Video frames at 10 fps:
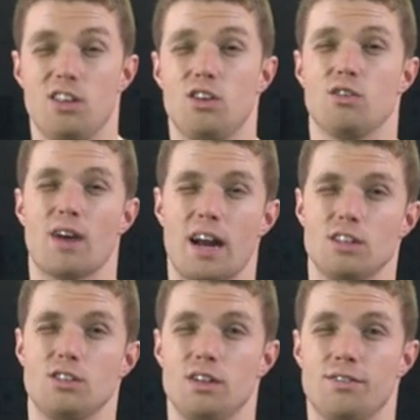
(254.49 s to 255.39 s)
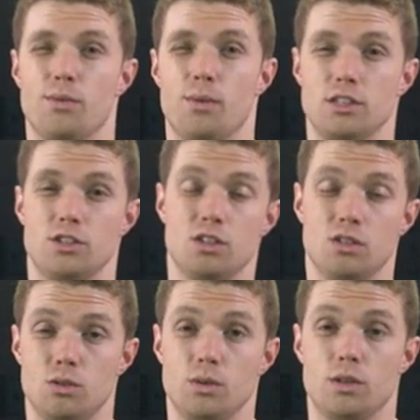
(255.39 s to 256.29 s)
You can write it two different ways
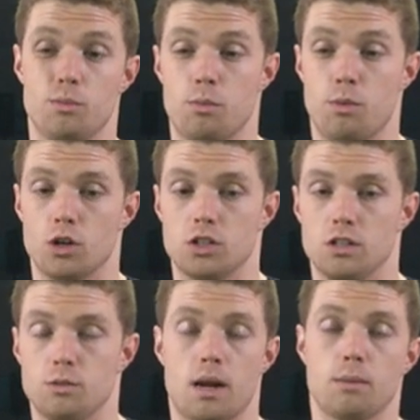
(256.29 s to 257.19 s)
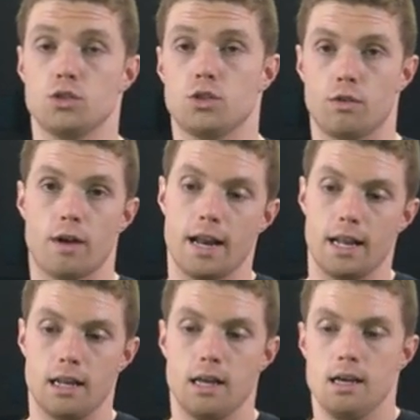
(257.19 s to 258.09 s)
too with the proportions, but I'm just going to write
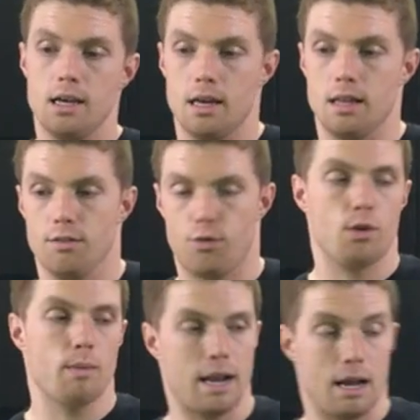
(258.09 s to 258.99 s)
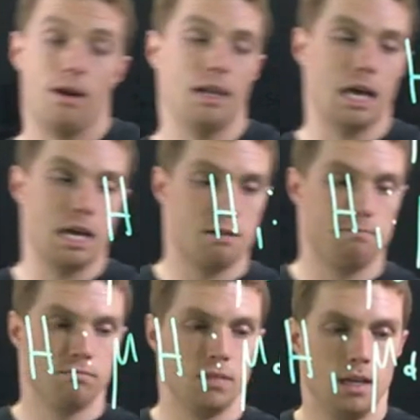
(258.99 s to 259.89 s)
it in the format how I like,
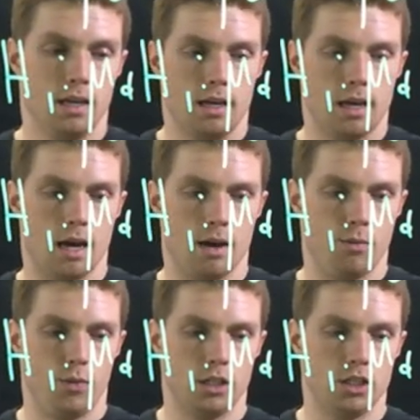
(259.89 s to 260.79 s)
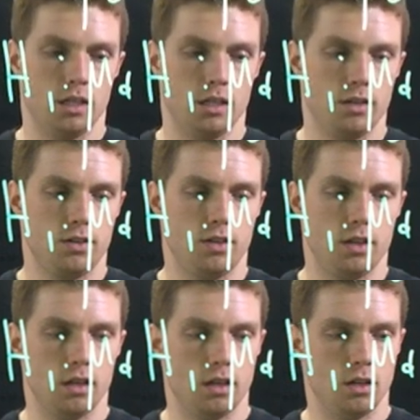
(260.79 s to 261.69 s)
um, which is
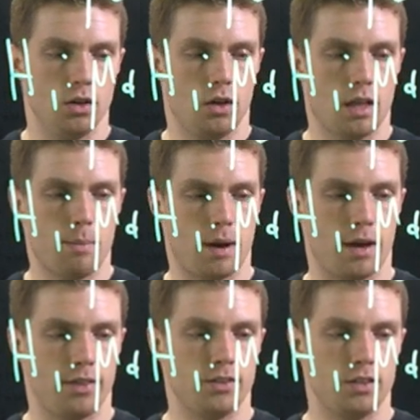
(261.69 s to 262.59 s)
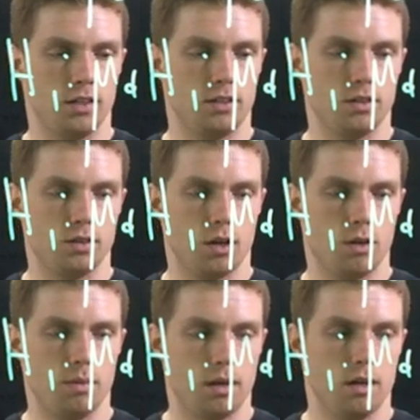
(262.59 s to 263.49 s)
the null hypothesis is going to
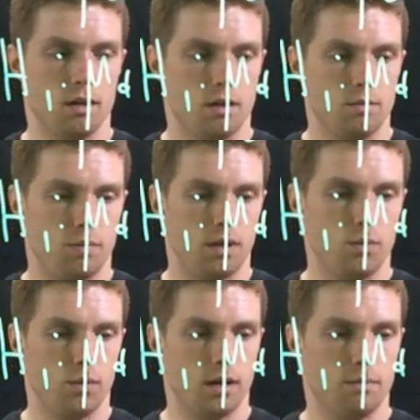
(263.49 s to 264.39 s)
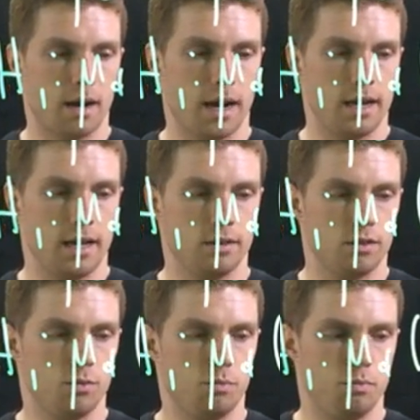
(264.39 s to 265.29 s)
be p1
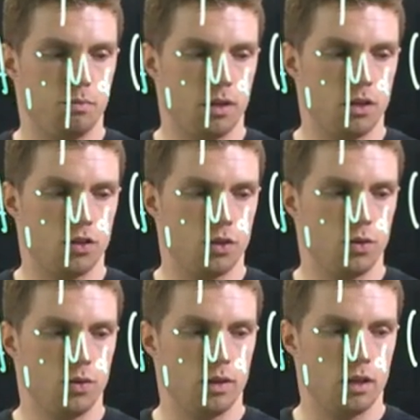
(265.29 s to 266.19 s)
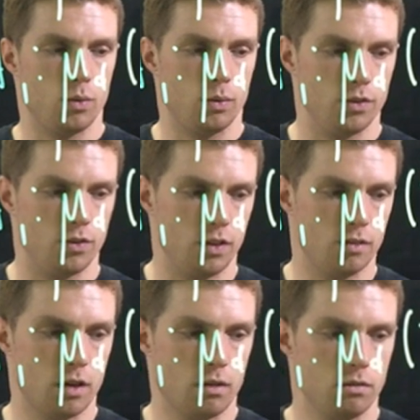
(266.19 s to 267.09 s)
minus p2 equals
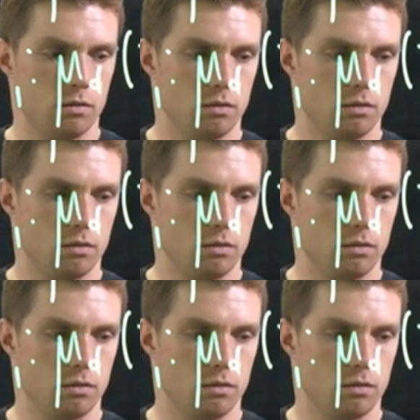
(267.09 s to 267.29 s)
zero,